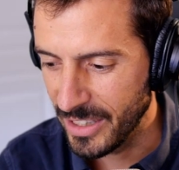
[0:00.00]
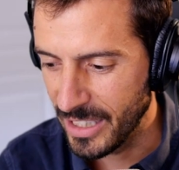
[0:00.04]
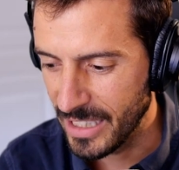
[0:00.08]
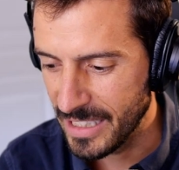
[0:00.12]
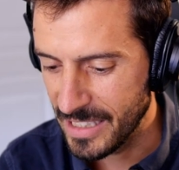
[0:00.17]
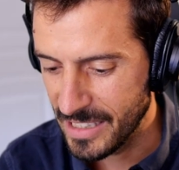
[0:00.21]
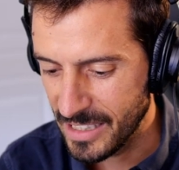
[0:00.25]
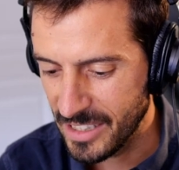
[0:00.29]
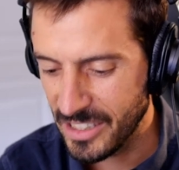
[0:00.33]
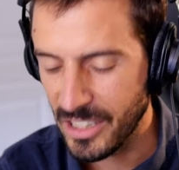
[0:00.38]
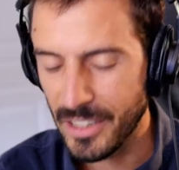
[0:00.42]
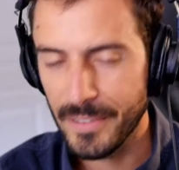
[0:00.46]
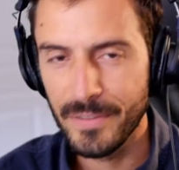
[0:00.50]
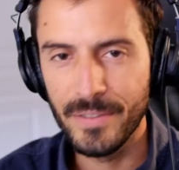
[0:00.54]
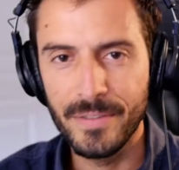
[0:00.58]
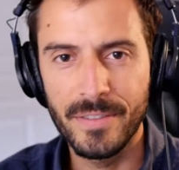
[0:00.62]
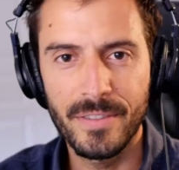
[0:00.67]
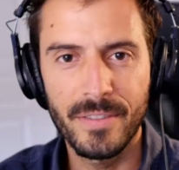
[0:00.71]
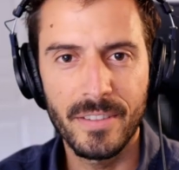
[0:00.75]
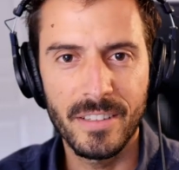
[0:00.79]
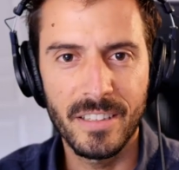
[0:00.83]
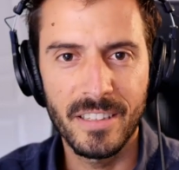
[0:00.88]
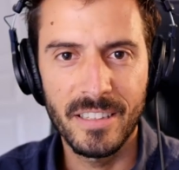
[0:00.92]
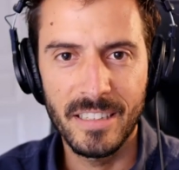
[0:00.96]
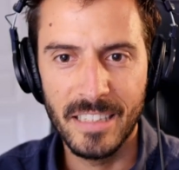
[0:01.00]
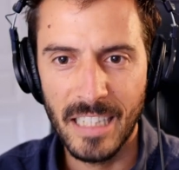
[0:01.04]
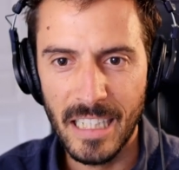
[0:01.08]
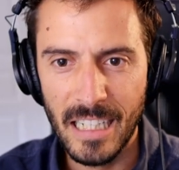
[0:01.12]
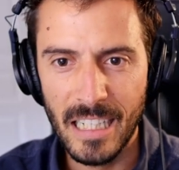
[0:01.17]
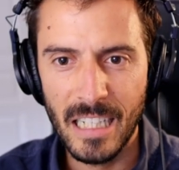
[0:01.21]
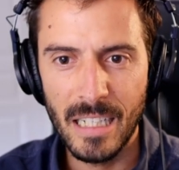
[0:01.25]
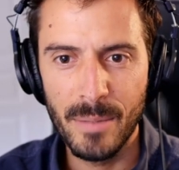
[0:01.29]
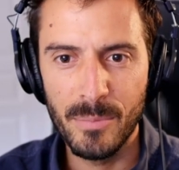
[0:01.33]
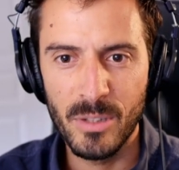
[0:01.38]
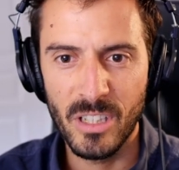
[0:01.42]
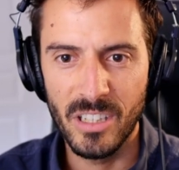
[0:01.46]
in these tough
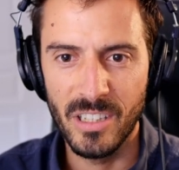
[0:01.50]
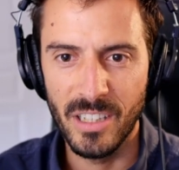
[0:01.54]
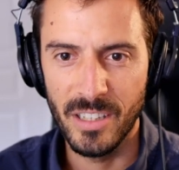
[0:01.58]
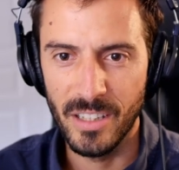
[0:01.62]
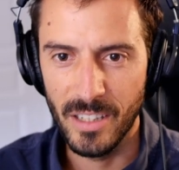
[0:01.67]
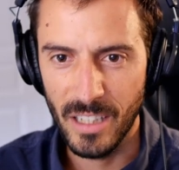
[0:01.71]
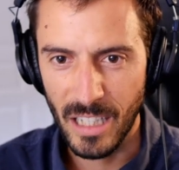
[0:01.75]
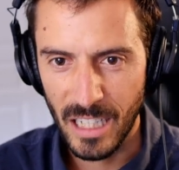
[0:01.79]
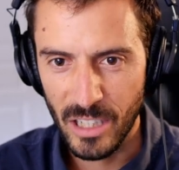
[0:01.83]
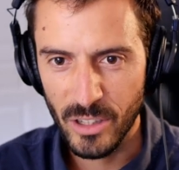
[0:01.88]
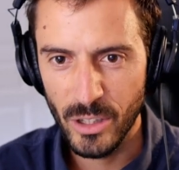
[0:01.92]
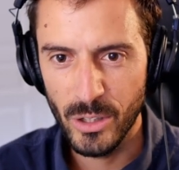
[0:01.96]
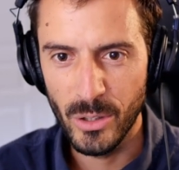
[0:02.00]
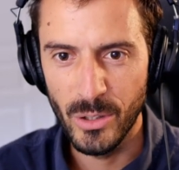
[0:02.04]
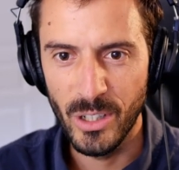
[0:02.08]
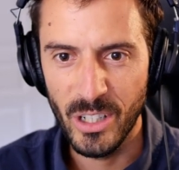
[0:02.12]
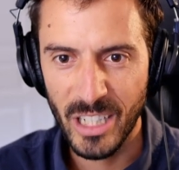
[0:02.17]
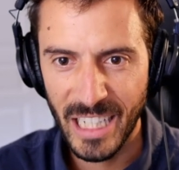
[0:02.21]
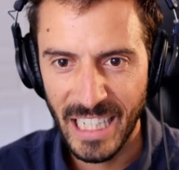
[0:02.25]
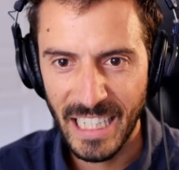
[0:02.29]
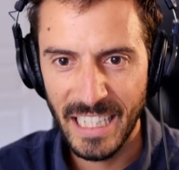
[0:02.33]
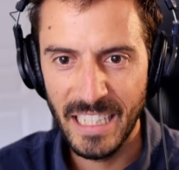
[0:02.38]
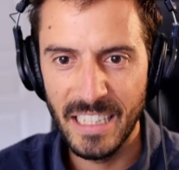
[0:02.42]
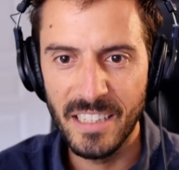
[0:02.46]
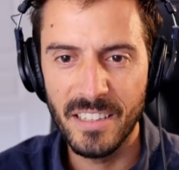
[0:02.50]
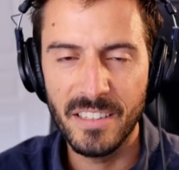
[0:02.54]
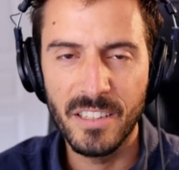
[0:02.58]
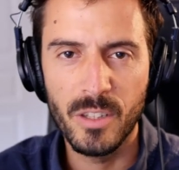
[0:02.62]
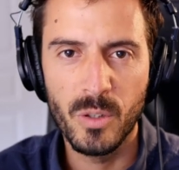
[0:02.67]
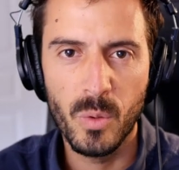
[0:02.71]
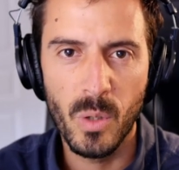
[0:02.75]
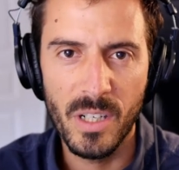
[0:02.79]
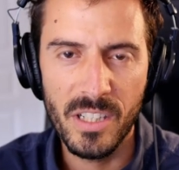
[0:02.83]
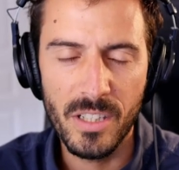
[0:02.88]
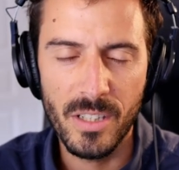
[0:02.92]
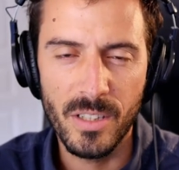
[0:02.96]
times and in under
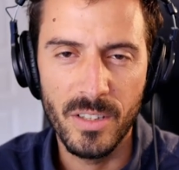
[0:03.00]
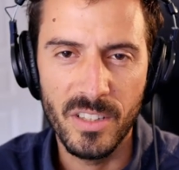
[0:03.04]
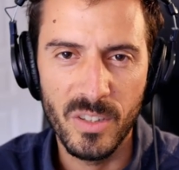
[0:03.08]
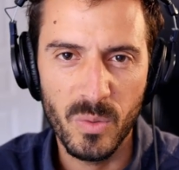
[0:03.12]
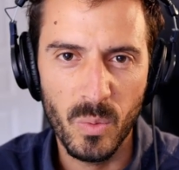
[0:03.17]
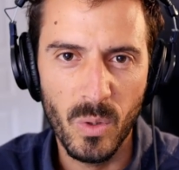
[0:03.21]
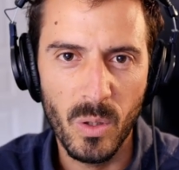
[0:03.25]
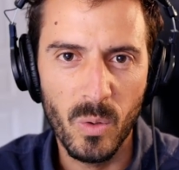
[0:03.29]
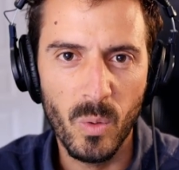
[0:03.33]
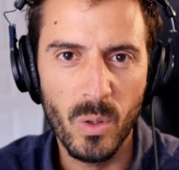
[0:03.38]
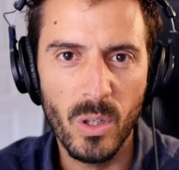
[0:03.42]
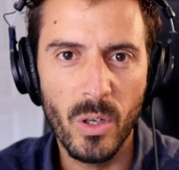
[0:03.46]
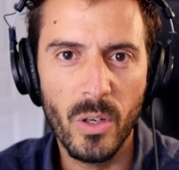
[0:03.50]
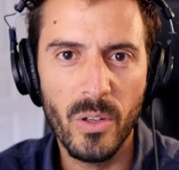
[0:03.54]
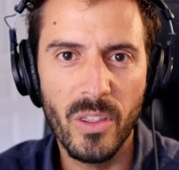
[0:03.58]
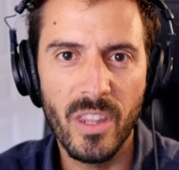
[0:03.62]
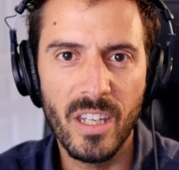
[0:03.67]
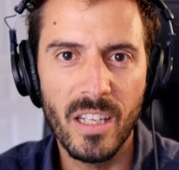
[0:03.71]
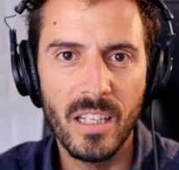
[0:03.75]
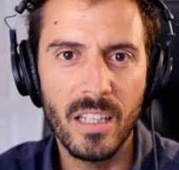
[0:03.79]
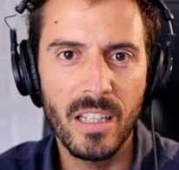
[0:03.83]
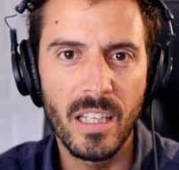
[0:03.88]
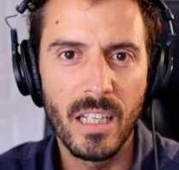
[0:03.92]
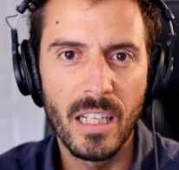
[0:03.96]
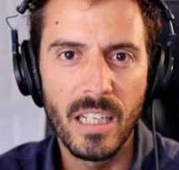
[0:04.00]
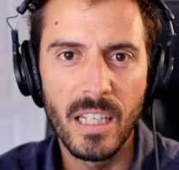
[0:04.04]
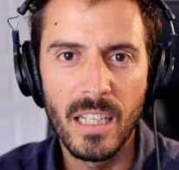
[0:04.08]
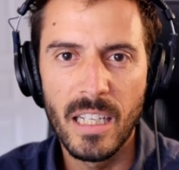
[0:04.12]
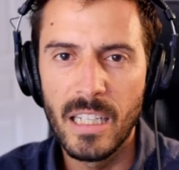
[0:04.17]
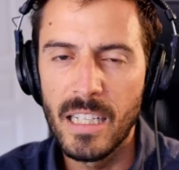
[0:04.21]
heated questions what what are the